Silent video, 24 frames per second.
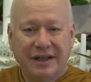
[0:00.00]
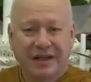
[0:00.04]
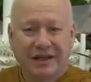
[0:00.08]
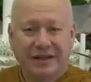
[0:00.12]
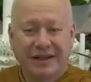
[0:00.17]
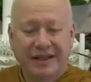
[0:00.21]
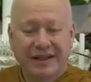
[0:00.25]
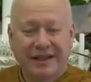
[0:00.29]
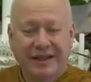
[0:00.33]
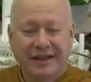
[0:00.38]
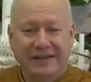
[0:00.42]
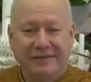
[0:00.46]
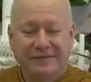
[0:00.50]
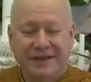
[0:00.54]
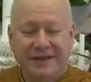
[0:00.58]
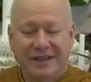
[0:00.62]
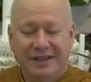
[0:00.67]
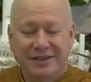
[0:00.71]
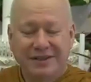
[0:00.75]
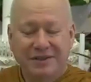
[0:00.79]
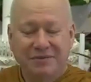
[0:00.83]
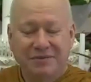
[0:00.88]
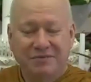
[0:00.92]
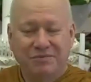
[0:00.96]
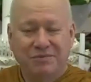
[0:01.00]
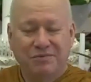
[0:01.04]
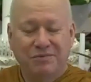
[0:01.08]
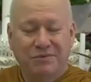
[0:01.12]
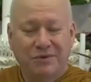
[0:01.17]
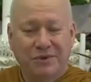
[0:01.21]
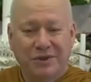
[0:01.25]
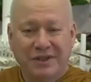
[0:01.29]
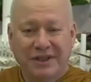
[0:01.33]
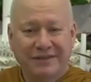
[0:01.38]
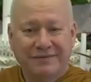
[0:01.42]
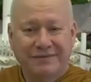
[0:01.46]
in the face of
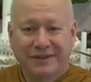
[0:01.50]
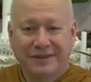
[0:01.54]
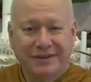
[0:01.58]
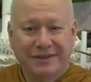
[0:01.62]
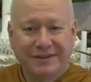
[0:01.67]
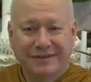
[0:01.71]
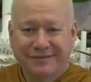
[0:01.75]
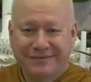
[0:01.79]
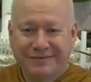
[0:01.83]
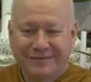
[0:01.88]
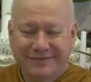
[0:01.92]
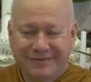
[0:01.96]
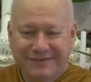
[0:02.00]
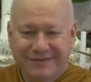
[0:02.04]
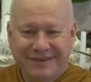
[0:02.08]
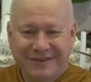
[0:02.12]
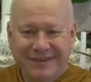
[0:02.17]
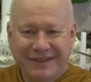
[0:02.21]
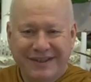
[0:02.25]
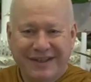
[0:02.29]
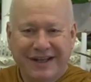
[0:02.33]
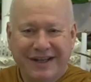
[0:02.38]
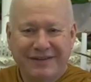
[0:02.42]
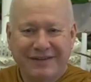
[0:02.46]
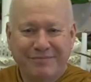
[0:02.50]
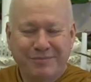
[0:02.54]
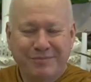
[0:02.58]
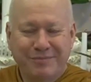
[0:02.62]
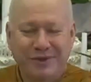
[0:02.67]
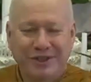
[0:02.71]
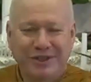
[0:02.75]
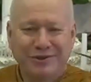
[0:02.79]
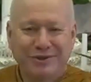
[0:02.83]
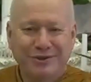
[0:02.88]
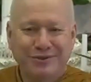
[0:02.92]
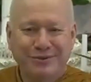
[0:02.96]
whatever life
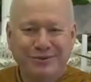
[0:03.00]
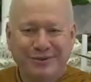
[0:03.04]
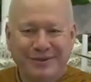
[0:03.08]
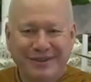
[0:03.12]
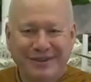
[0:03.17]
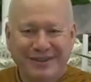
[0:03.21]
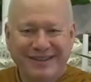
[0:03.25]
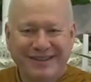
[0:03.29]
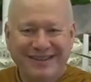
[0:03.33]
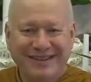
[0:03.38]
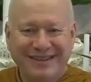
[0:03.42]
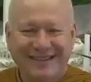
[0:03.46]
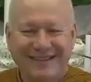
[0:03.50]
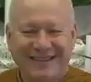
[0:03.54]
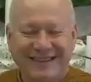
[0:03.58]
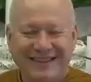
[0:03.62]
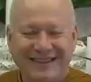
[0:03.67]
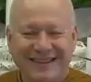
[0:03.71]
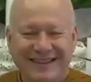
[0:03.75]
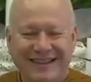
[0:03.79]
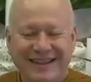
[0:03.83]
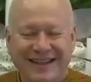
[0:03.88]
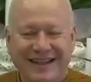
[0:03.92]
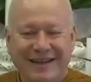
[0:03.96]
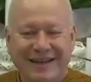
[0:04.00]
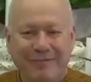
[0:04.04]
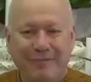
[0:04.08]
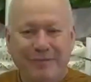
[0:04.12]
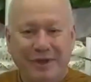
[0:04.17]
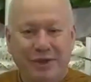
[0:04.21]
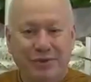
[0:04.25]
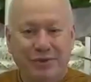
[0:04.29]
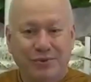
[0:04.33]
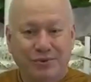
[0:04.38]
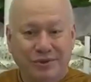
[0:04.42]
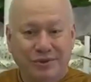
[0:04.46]
brings you,
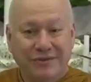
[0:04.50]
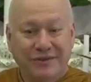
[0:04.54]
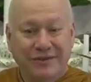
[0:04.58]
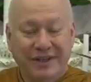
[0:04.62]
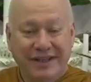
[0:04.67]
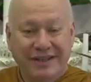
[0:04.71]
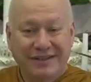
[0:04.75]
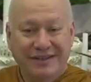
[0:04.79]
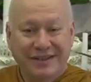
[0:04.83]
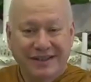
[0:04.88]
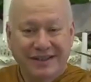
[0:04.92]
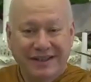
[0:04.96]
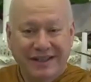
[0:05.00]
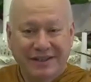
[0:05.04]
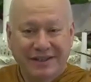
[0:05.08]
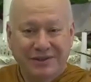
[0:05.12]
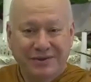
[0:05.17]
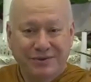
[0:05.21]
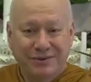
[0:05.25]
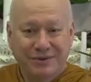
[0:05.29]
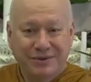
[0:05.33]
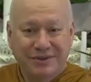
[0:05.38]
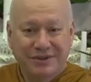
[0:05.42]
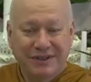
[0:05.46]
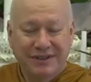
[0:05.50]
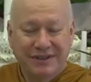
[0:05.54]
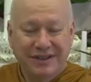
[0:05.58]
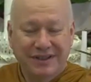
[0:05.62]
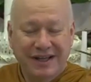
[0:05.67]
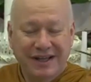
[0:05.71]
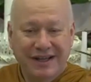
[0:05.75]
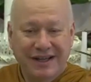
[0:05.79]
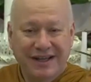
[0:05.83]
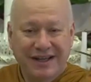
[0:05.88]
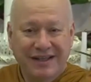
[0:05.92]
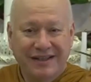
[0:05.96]
but also the intellectuals
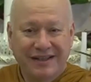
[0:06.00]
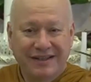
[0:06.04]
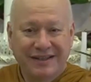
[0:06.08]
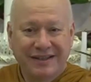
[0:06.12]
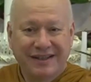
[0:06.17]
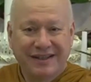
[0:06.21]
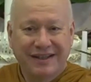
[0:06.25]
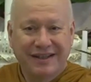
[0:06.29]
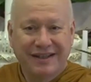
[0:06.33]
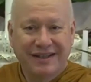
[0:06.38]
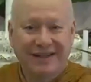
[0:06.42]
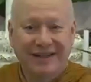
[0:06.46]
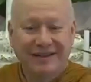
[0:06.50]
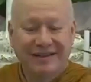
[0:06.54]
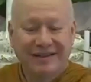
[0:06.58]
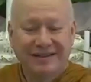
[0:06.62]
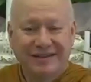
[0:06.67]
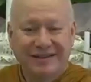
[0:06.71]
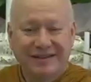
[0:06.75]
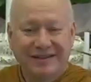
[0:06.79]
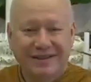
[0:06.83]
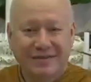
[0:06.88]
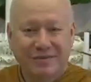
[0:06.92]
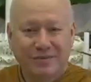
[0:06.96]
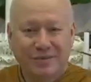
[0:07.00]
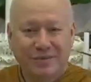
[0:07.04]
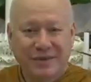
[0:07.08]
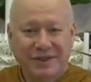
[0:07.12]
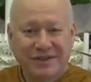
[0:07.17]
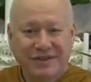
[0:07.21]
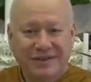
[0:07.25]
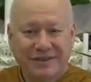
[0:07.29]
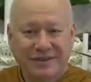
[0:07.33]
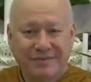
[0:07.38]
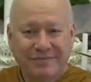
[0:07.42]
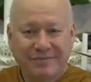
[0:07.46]
and
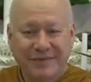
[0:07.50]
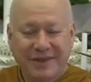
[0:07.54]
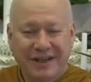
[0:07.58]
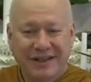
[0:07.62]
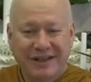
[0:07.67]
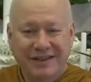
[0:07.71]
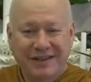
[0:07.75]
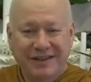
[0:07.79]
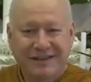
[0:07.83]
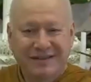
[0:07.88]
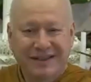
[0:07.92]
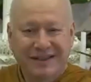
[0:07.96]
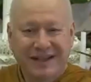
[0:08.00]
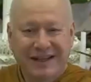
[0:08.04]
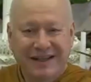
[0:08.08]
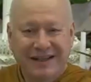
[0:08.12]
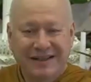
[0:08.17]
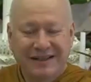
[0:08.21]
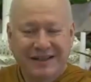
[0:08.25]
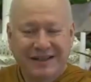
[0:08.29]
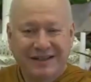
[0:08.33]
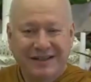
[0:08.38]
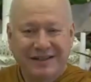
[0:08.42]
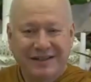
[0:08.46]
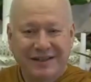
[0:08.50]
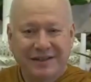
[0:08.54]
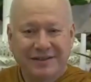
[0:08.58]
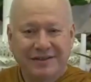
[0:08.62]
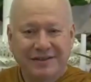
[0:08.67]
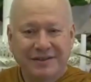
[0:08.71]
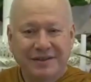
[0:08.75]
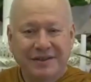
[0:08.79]
wisdom, understanding that